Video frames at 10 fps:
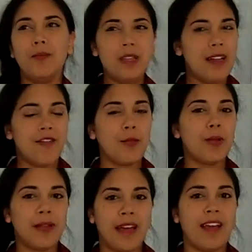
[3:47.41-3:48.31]
level
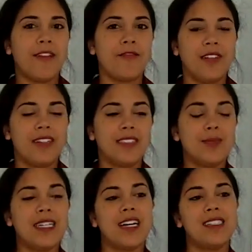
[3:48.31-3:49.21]
playing field
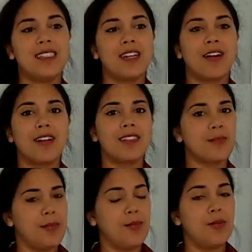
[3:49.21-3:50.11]
because there are
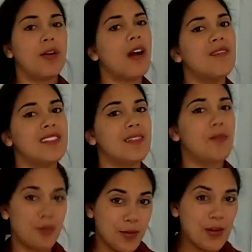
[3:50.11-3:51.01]
some people who are obviously
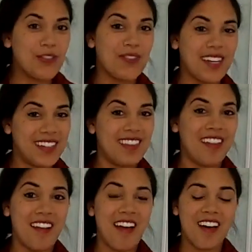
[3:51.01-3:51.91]
more motivated
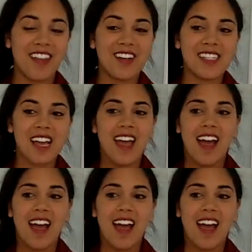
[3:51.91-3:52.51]
than others.